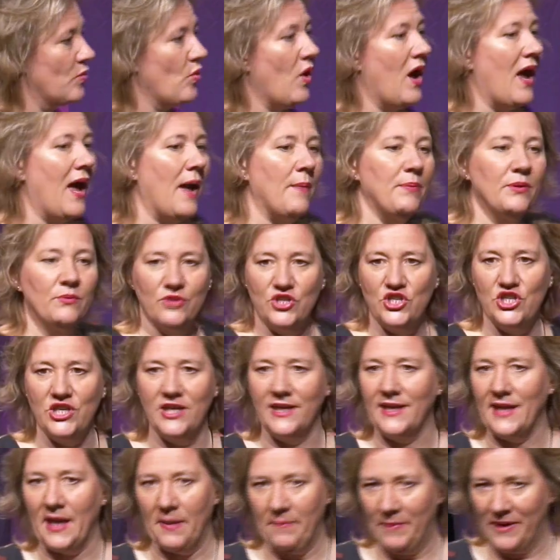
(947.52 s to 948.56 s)
what happened was she
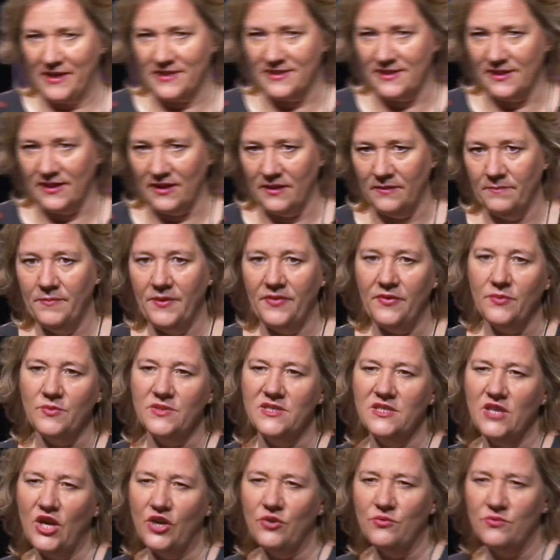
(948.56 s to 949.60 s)
didn't get better, but there
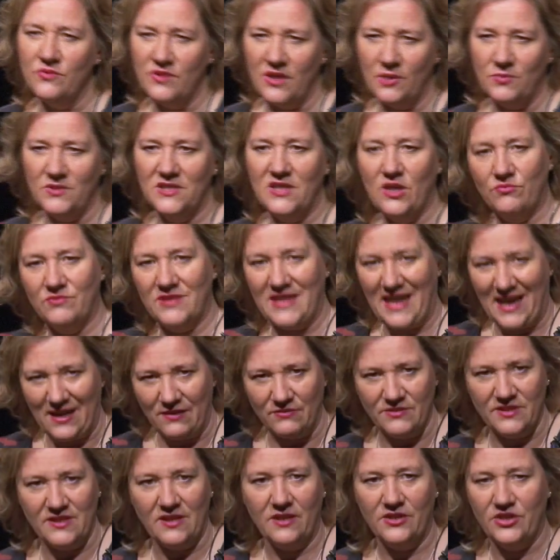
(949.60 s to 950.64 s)
was no
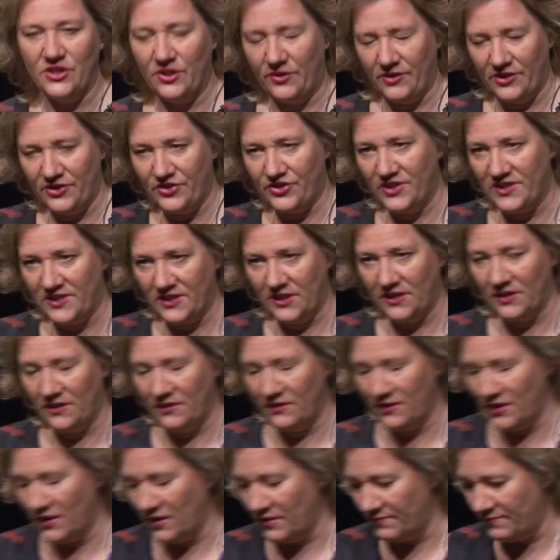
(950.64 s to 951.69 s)
downside to it, it's just
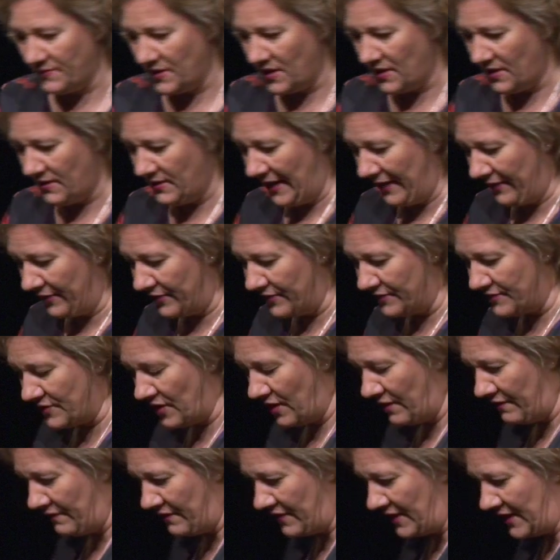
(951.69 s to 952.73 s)
a length of
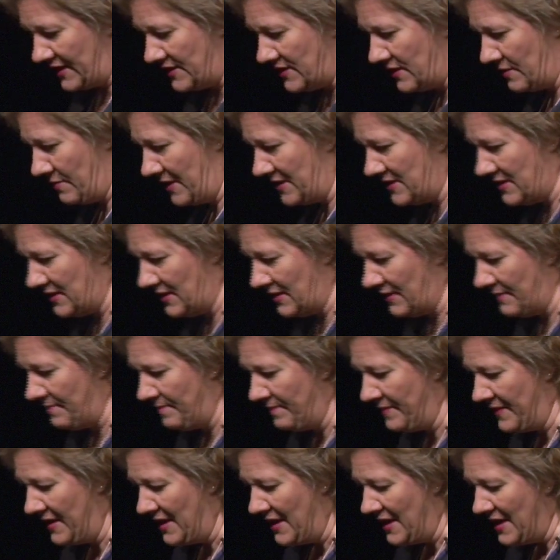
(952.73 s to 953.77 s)
time for getting better.
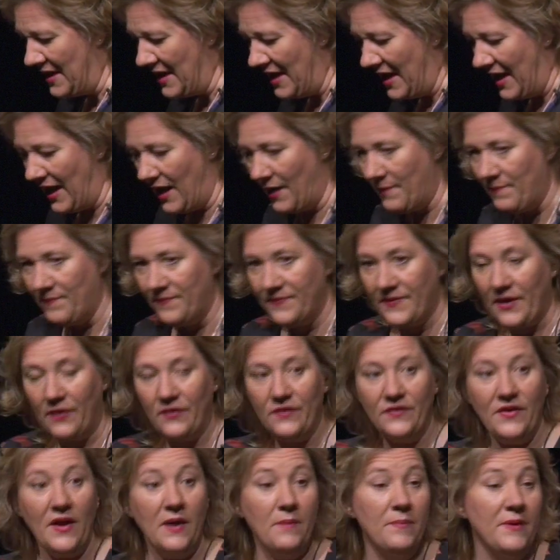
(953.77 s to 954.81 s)
Now,
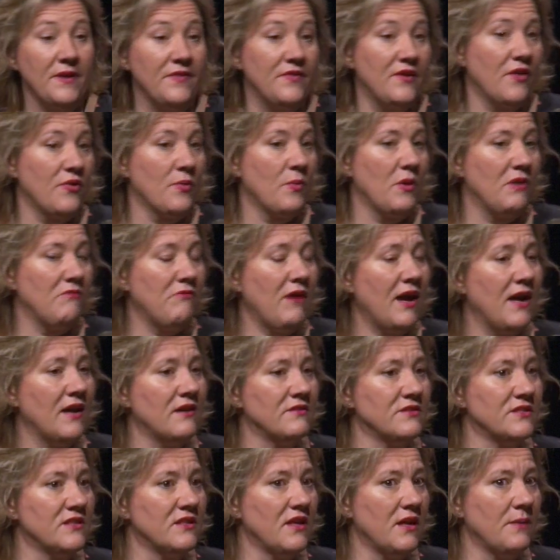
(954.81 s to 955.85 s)
if that had been the other way
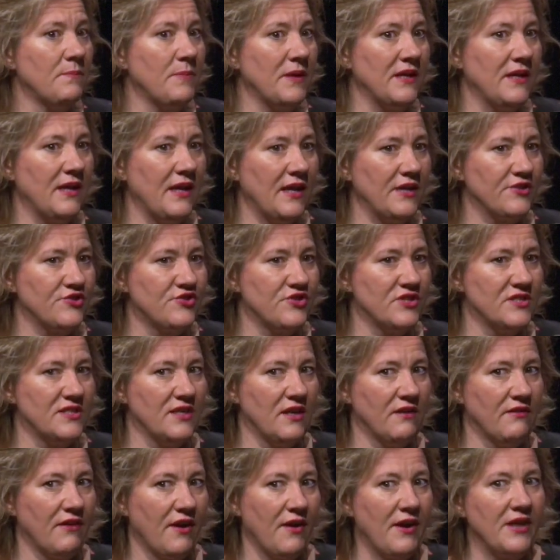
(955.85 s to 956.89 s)
around, and there had been an extra
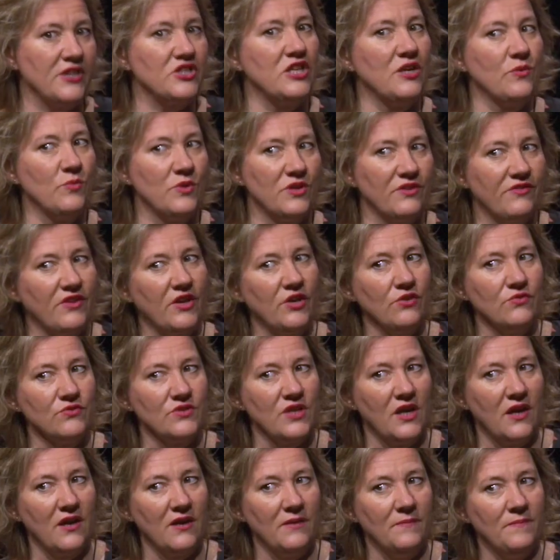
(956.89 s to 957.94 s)
0, actually it would have killed
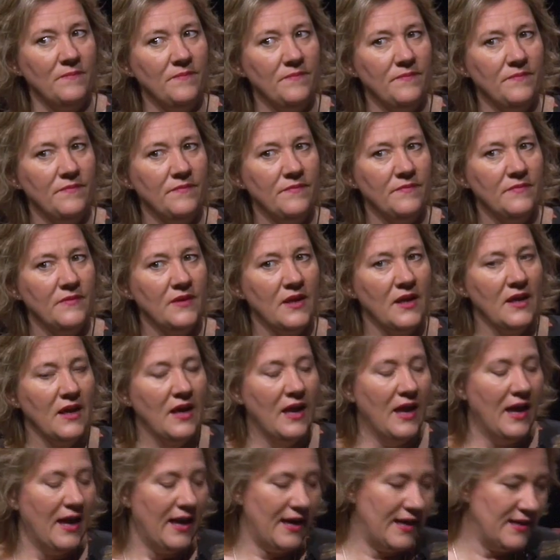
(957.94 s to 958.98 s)
her.
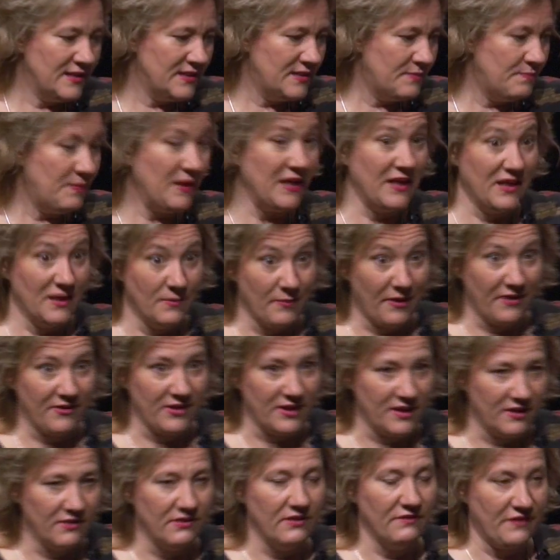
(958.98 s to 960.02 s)
And being in
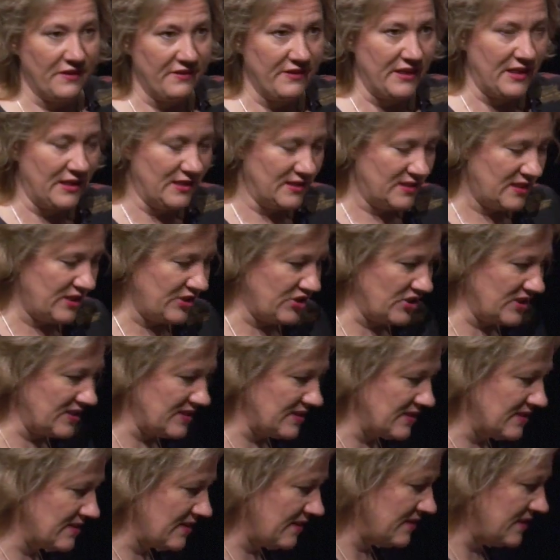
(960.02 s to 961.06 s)
America, in a very litigious
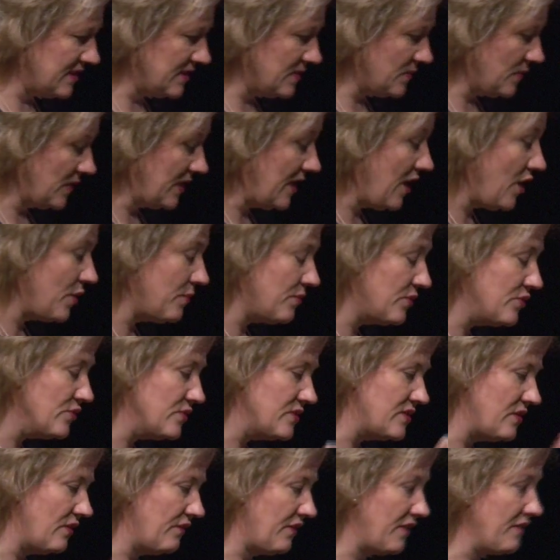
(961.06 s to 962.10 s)
society, as we know, but
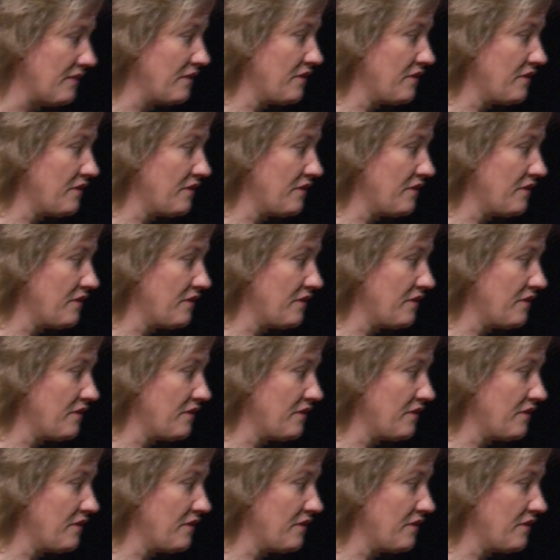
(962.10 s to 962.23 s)
also a very